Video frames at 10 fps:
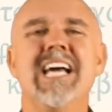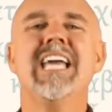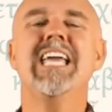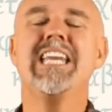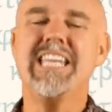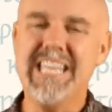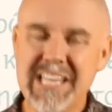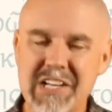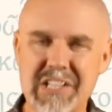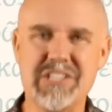In
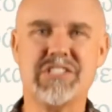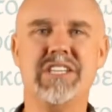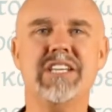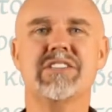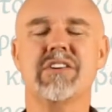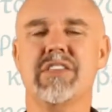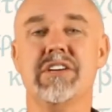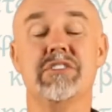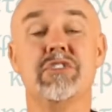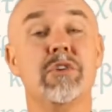English, these are
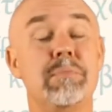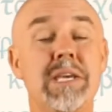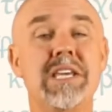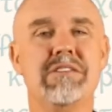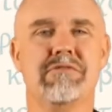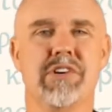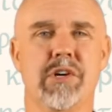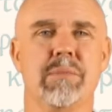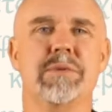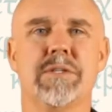the to be
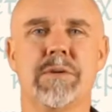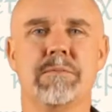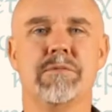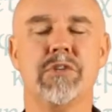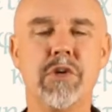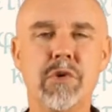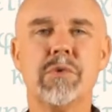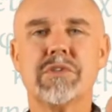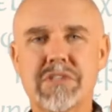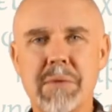verbs,
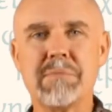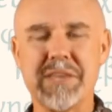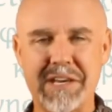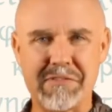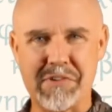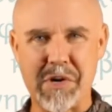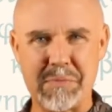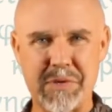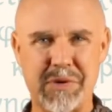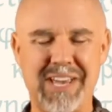to something
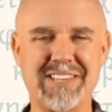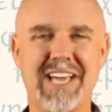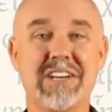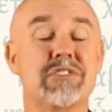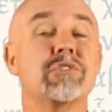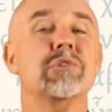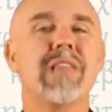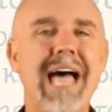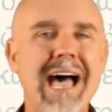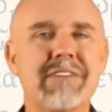verbs, okay? Like to
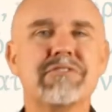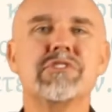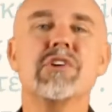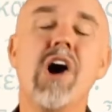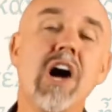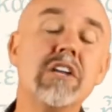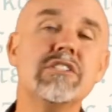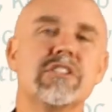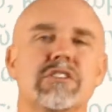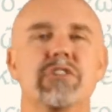laugh, to
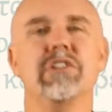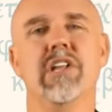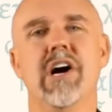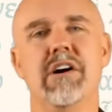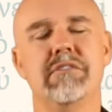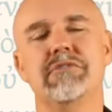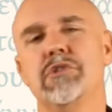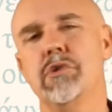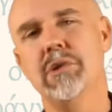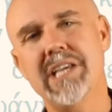hunt, to love,
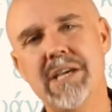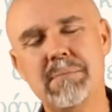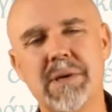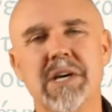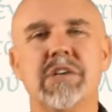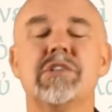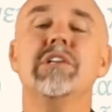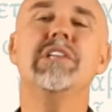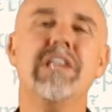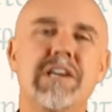to leap, to
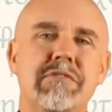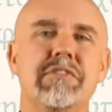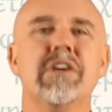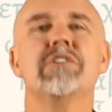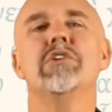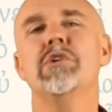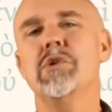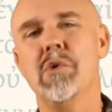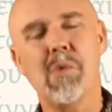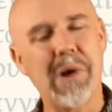live,
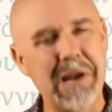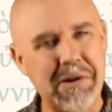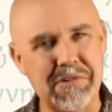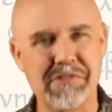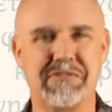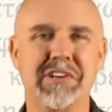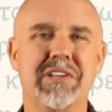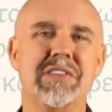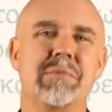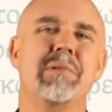to whatever,
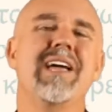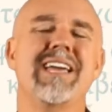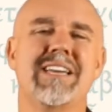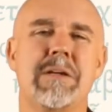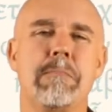fill in the blank.